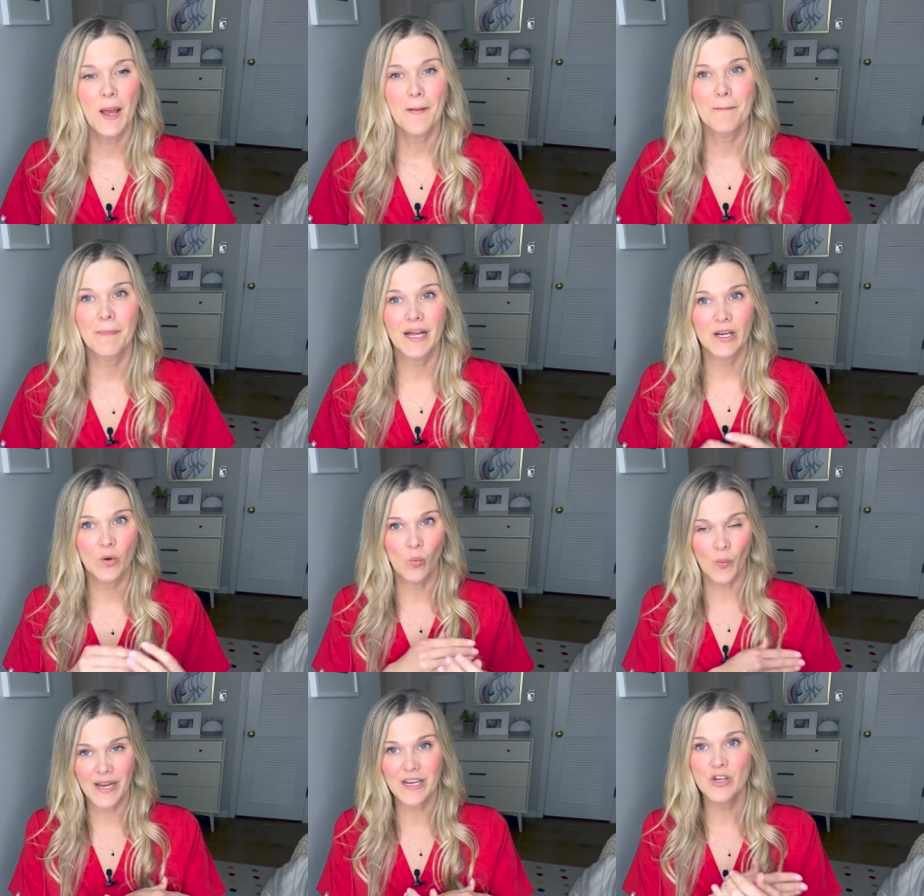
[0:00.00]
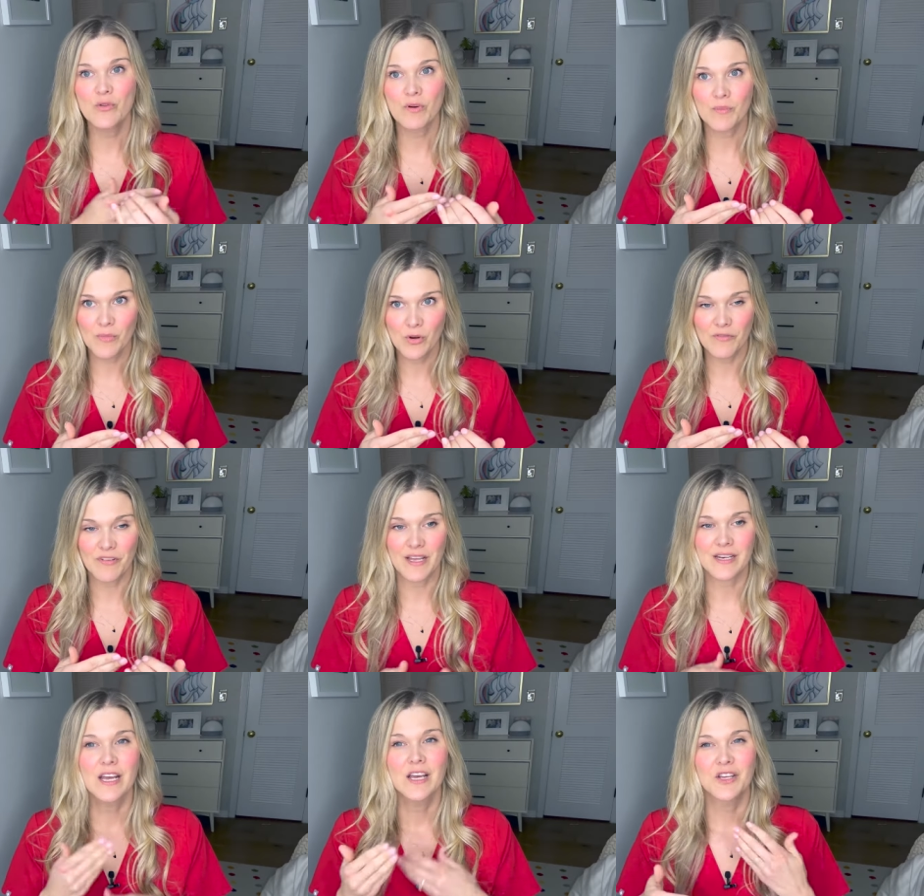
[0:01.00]
but when you remove
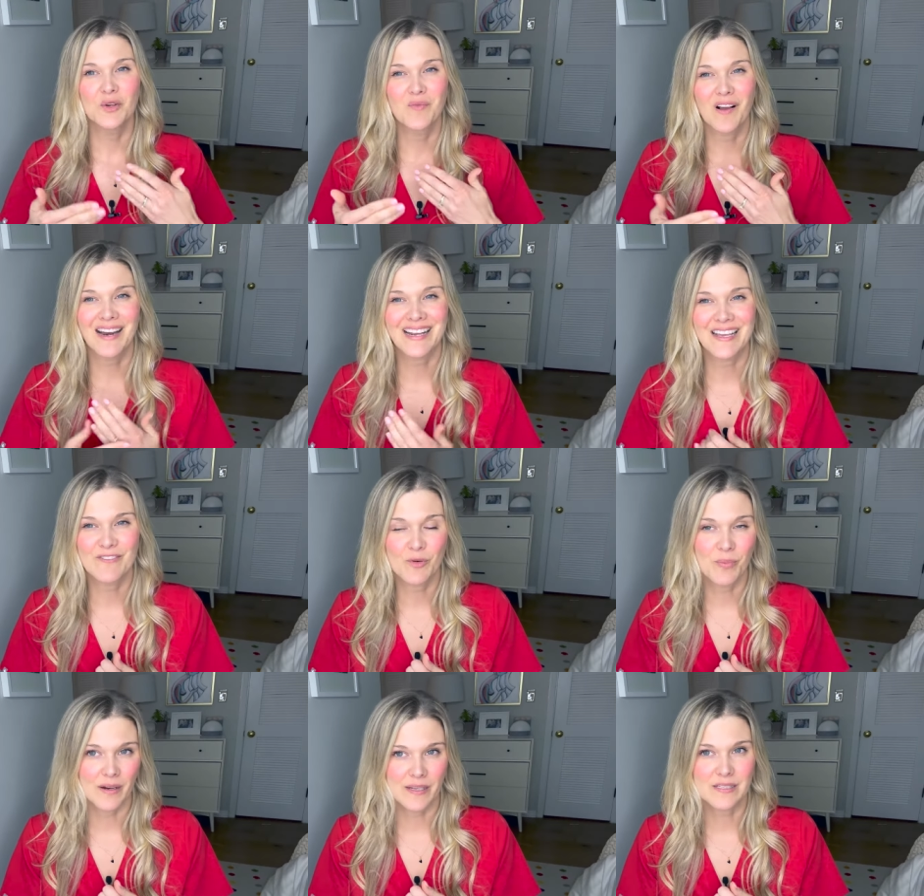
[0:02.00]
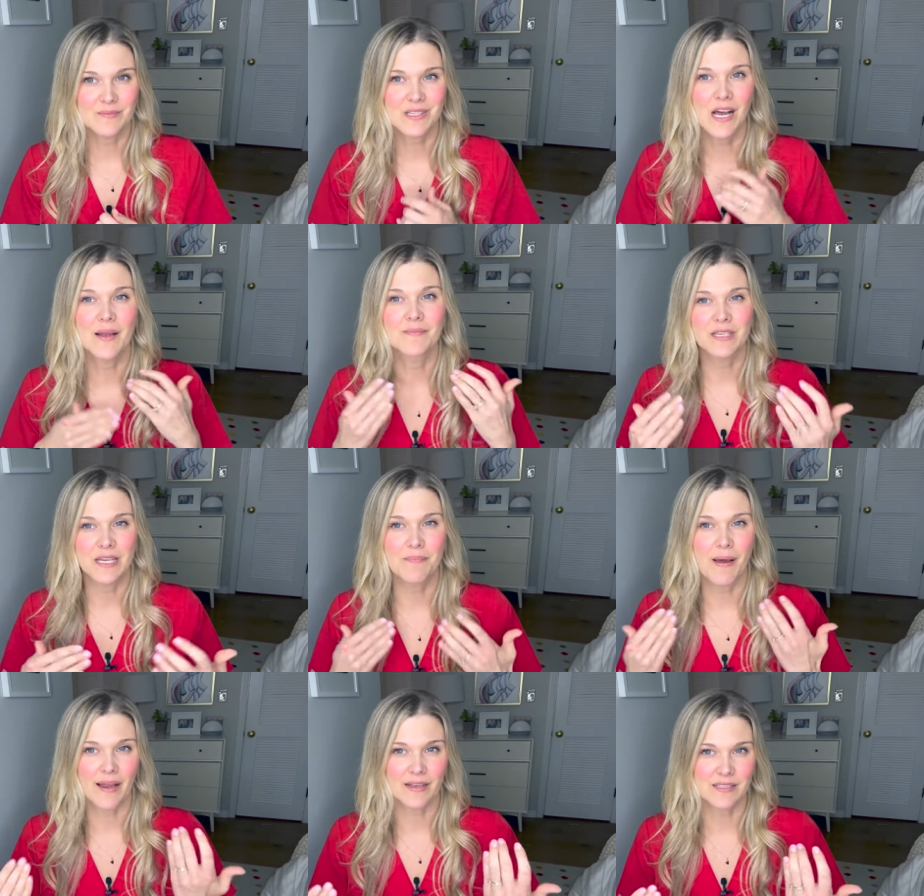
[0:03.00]
it, you've got to give your body some time to get
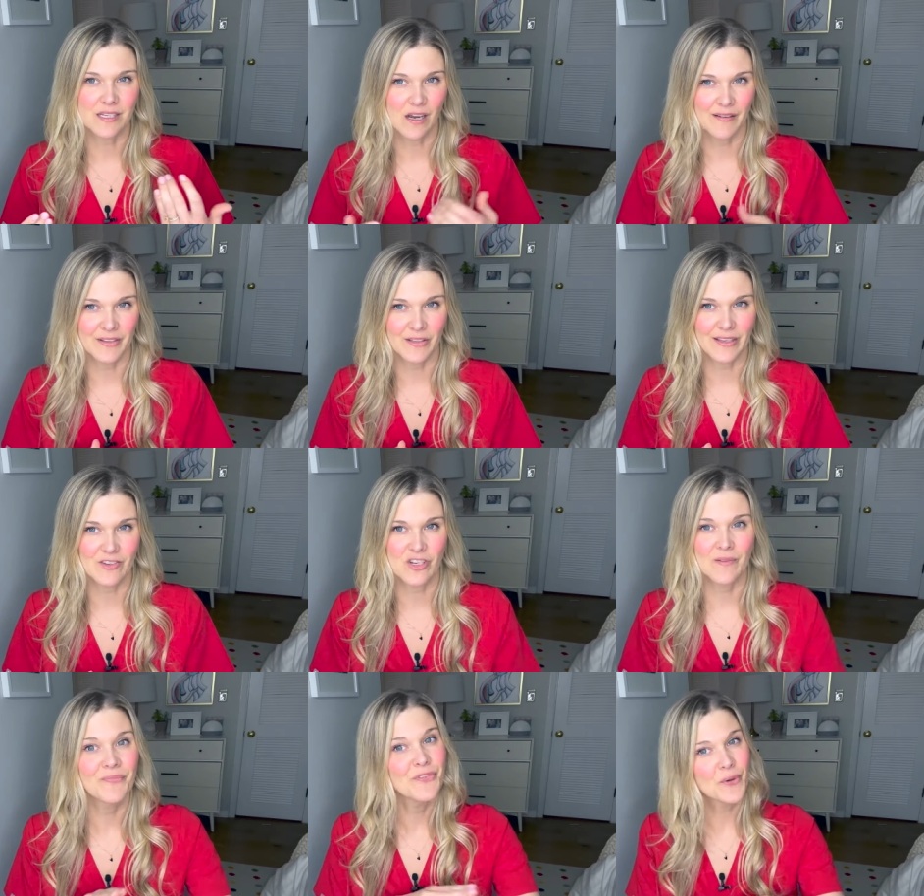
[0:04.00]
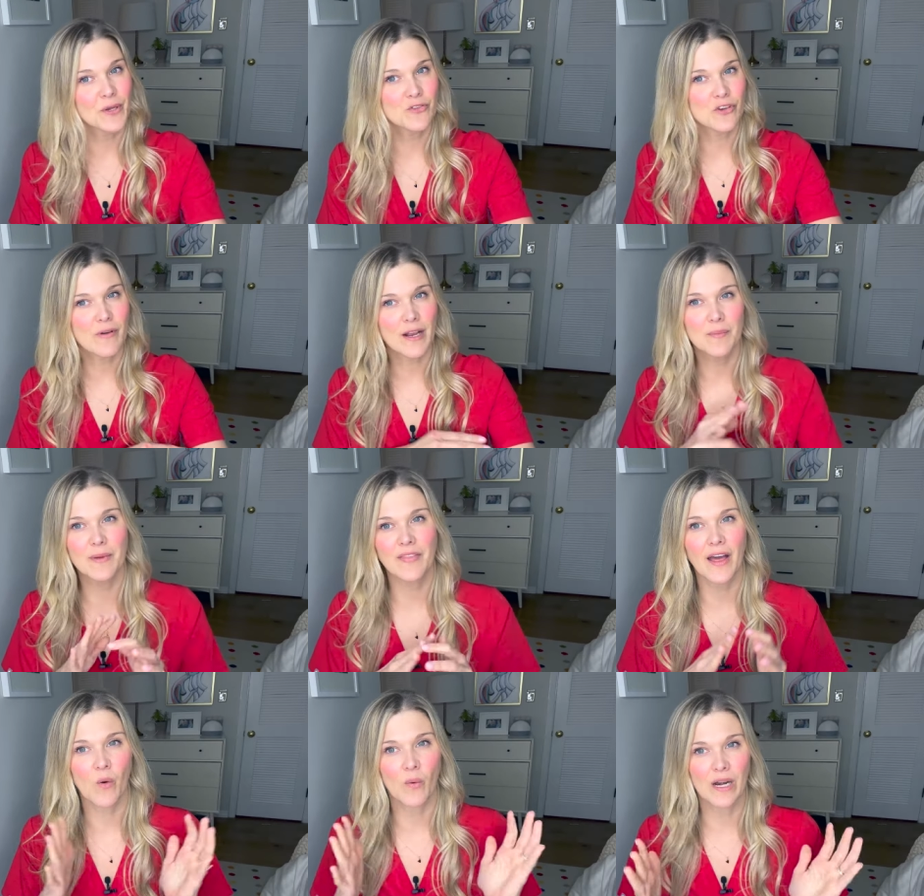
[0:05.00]
back into ovulation. So I usually recommend
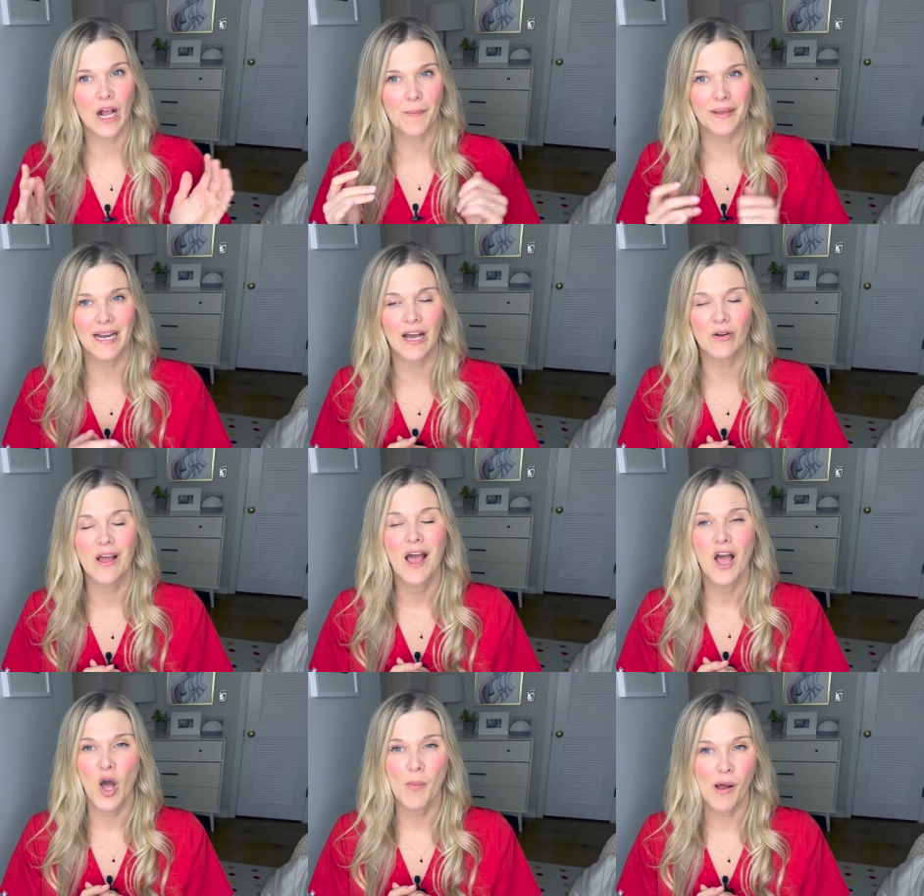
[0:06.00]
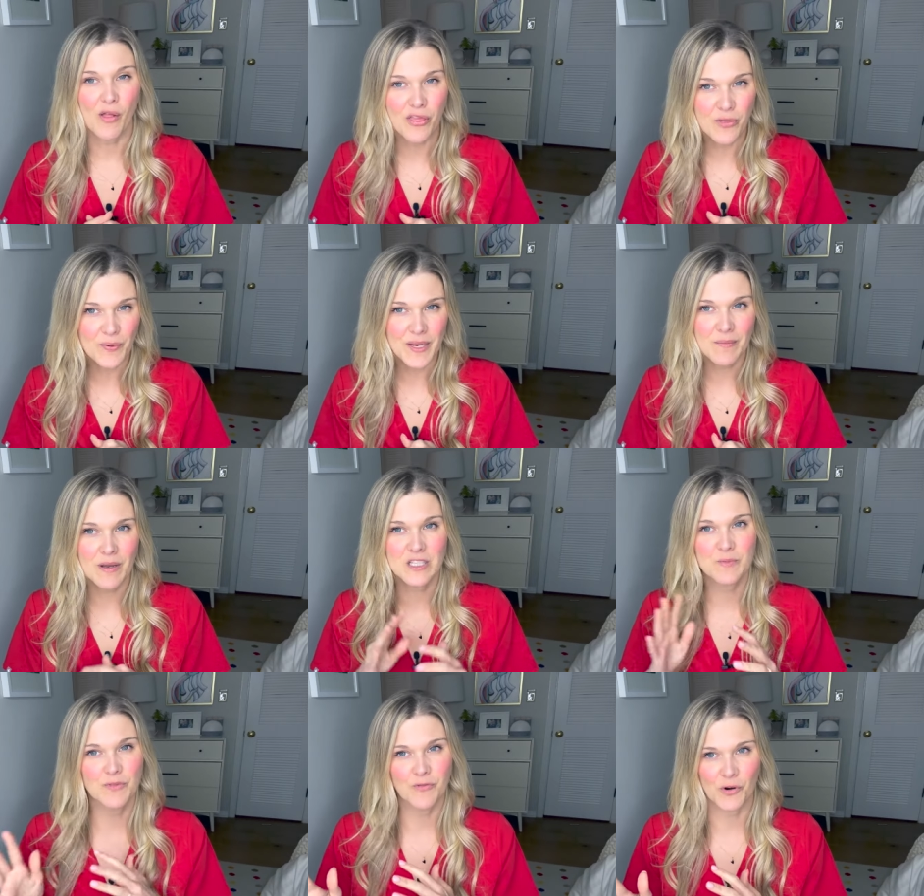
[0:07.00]
that one coming out about three months
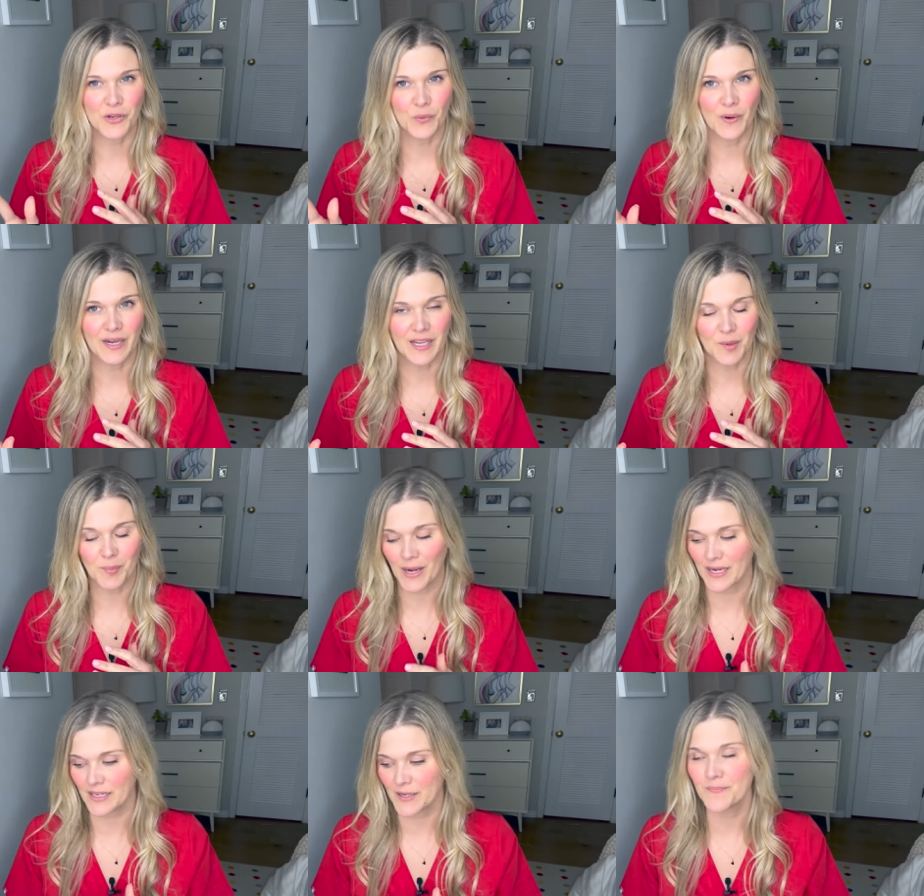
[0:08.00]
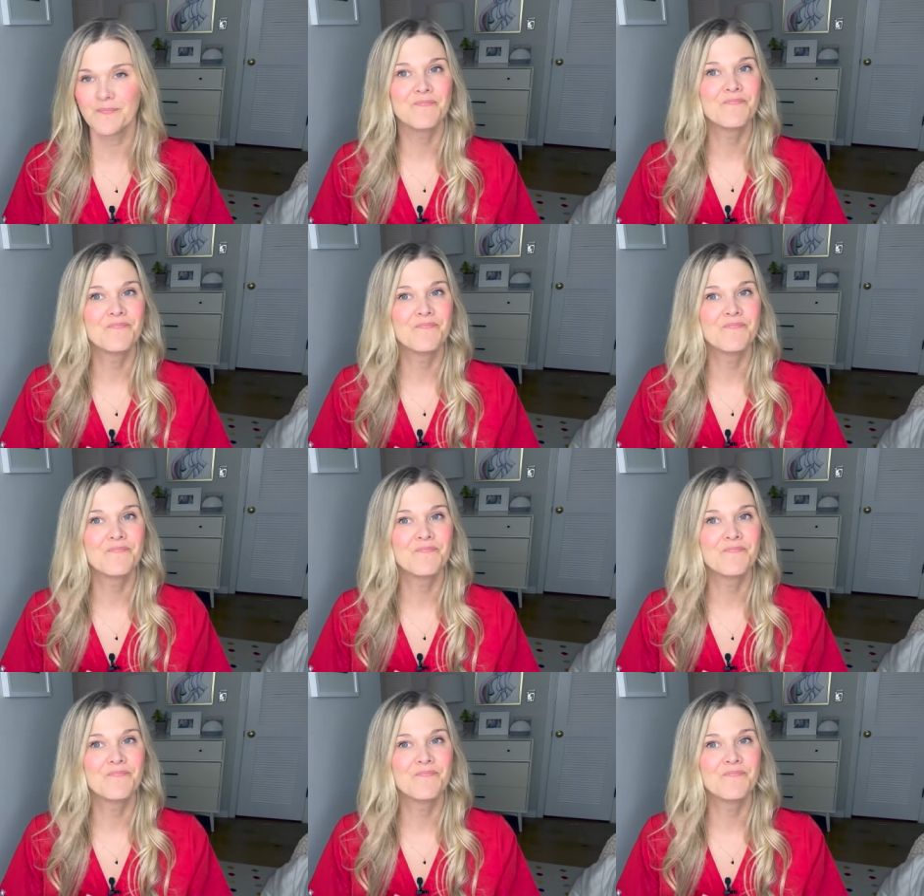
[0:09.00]
before you want to get pregnant.